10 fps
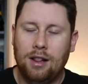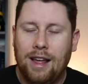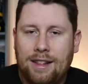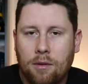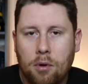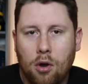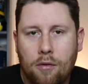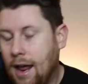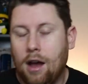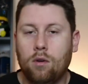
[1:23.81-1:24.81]
Like the
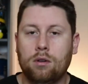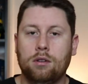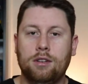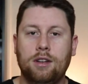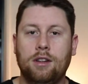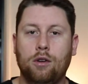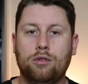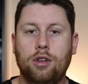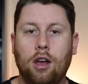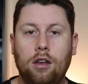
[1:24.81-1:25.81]
move. Now, there
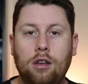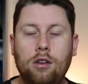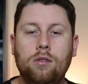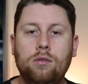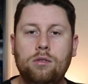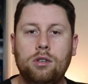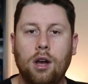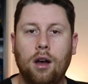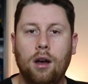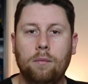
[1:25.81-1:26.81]
was huge
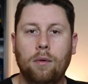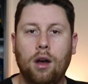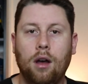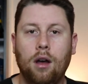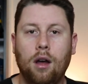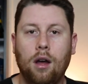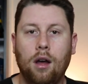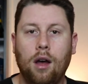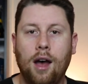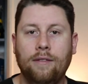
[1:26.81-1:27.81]

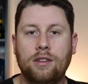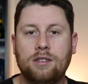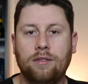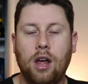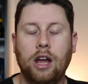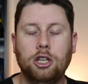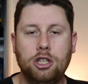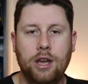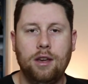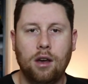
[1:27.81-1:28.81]
offensive line
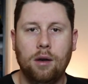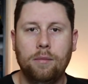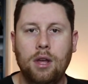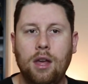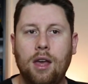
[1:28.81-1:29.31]
shakeup.